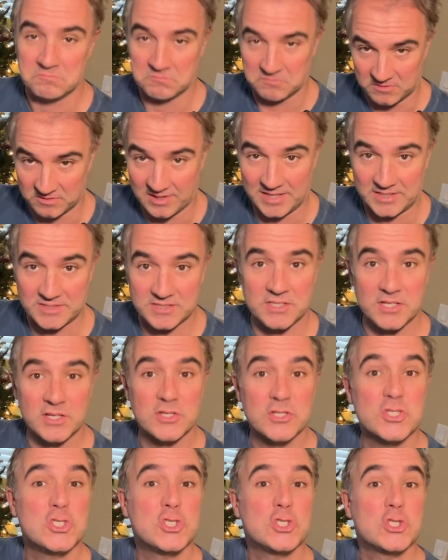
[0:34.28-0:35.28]
Let's
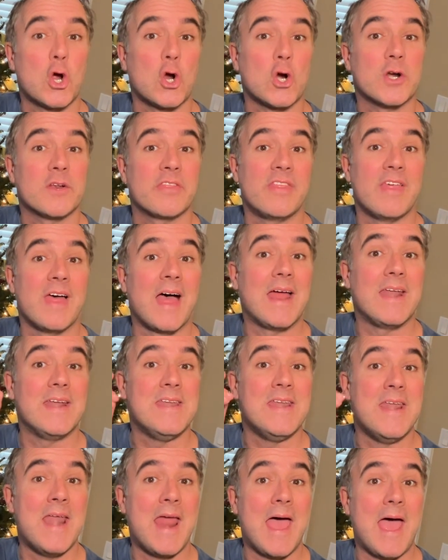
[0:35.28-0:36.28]
start that
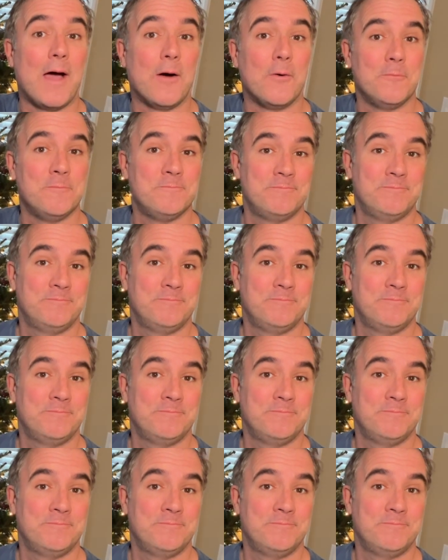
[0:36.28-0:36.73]
now.